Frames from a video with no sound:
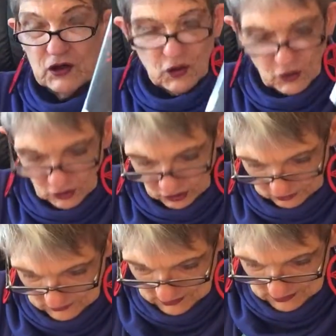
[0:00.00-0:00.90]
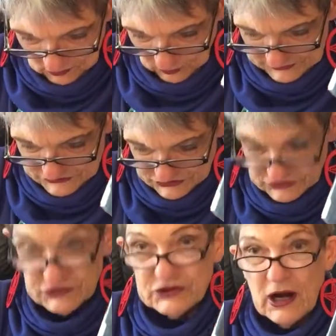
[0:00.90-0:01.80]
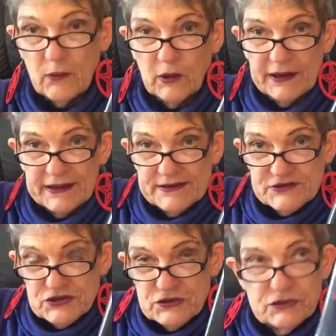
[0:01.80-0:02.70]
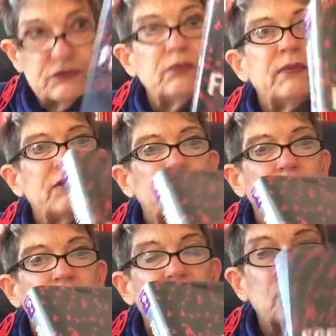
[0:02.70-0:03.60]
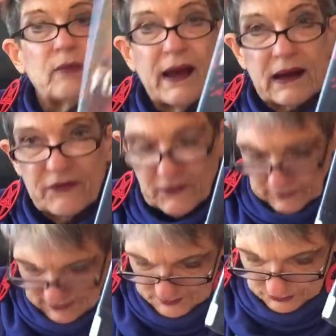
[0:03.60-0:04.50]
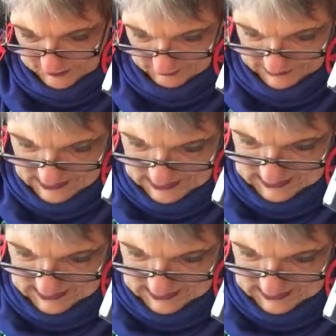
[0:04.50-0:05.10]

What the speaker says: Girl, which I want to get to before it's due back at the library.